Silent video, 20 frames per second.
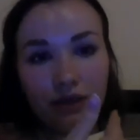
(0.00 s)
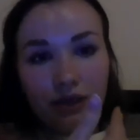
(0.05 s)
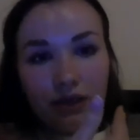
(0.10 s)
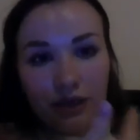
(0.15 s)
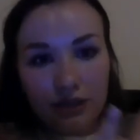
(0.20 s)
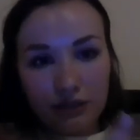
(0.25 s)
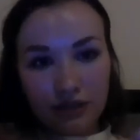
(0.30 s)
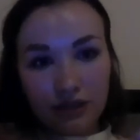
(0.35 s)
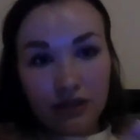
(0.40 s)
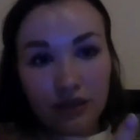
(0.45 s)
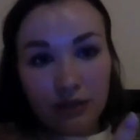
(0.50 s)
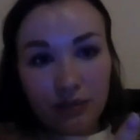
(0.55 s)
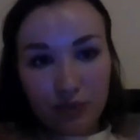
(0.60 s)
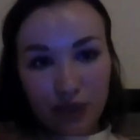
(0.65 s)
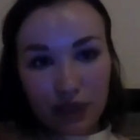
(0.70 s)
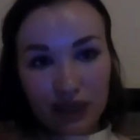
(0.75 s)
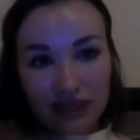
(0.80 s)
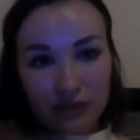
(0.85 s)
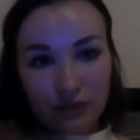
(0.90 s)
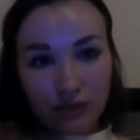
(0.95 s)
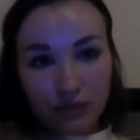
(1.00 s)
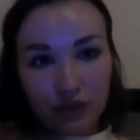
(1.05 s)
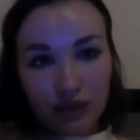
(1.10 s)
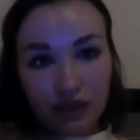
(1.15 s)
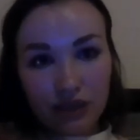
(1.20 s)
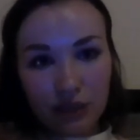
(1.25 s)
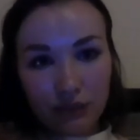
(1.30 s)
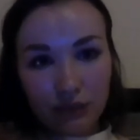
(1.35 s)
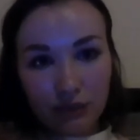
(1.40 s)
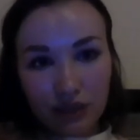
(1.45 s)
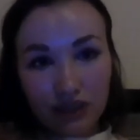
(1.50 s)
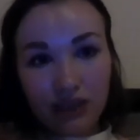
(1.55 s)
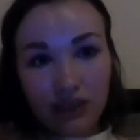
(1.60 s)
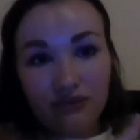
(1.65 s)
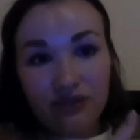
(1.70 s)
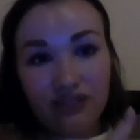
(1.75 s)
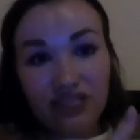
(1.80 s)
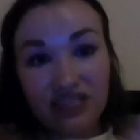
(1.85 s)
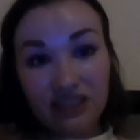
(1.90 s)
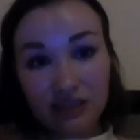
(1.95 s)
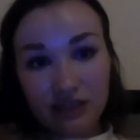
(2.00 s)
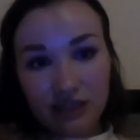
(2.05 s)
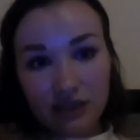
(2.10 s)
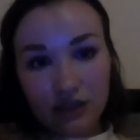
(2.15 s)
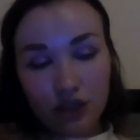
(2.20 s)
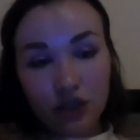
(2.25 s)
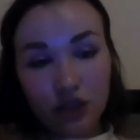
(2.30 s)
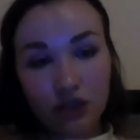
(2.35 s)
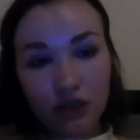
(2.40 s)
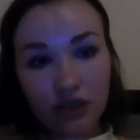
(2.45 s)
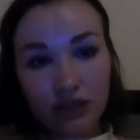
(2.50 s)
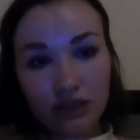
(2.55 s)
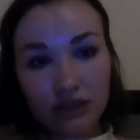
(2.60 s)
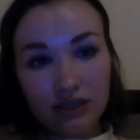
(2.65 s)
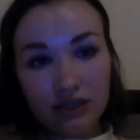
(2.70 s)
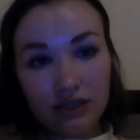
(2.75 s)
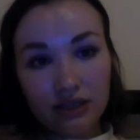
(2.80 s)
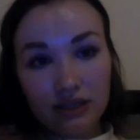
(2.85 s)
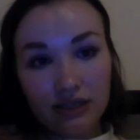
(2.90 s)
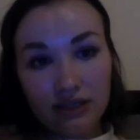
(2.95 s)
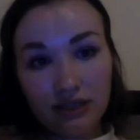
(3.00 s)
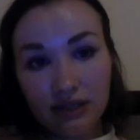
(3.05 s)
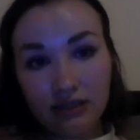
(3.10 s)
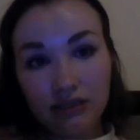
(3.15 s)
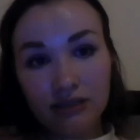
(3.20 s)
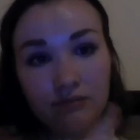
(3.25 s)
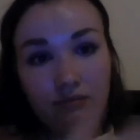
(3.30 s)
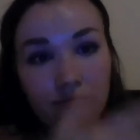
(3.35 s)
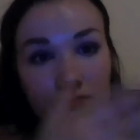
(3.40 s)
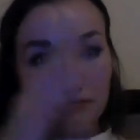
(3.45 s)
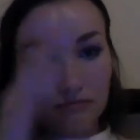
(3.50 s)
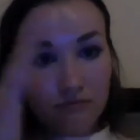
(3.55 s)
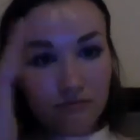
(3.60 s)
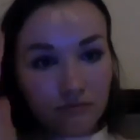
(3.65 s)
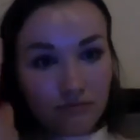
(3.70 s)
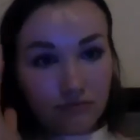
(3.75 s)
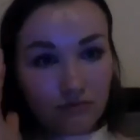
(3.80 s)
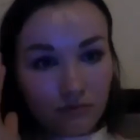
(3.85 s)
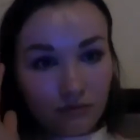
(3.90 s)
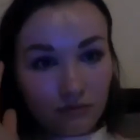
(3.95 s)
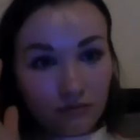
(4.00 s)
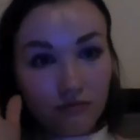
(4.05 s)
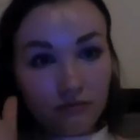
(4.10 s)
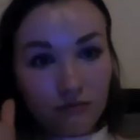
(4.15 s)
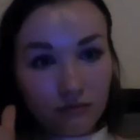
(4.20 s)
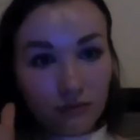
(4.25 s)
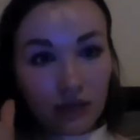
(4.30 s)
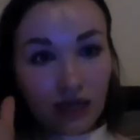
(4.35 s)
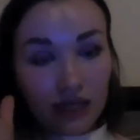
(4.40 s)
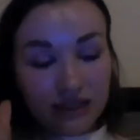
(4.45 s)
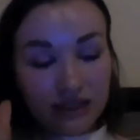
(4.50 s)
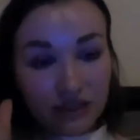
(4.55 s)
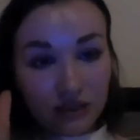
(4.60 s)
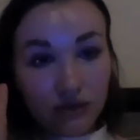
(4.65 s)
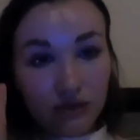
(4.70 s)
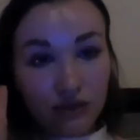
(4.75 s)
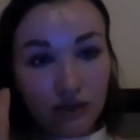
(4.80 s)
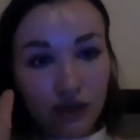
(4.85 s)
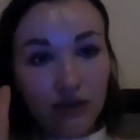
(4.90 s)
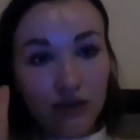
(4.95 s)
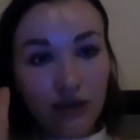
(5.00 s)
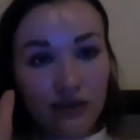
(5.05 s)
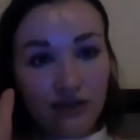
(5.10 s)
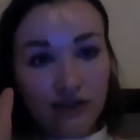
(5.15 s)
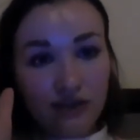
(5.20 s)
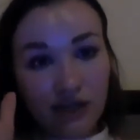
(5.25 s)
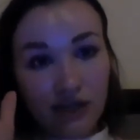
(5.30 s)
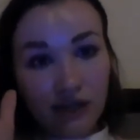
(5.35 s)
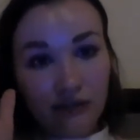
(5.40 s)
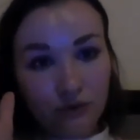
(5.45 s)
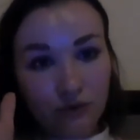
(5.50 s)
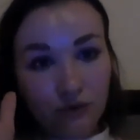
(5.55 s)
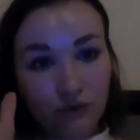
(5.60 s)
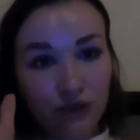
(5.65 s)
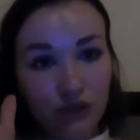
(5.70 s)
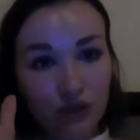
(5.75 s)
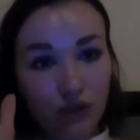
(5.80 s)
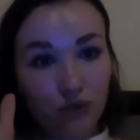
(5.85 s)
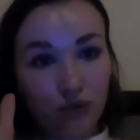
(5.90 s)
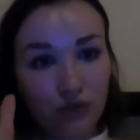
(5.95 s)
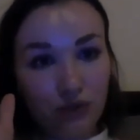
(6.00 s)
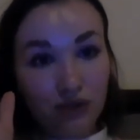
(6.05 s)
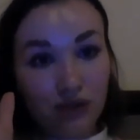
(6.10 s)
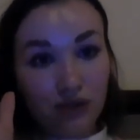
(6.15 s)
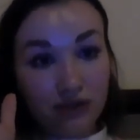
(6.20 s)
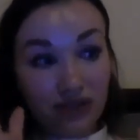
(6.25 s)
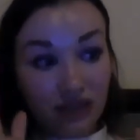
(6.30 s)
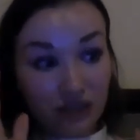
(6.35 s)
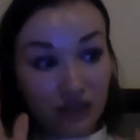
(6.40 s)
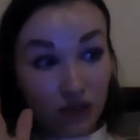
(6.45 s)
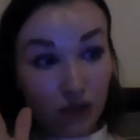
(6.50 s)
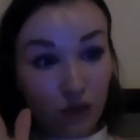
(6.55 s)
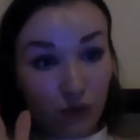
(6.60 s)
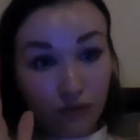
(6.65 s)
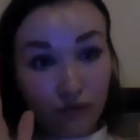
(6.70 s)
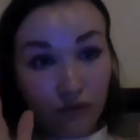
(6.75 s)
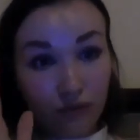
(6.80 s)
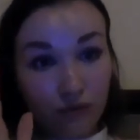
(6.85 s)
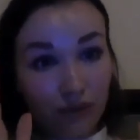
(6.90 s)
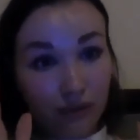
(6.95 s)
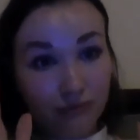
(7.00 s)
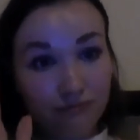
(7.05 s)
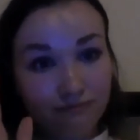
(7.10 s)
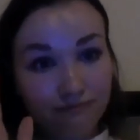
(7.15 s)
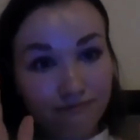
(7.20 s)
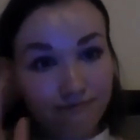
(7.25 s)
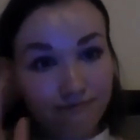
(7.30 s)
entered the placement. And when they've seen such things, they said, I didn't realize I have to deal with that. That's not for me.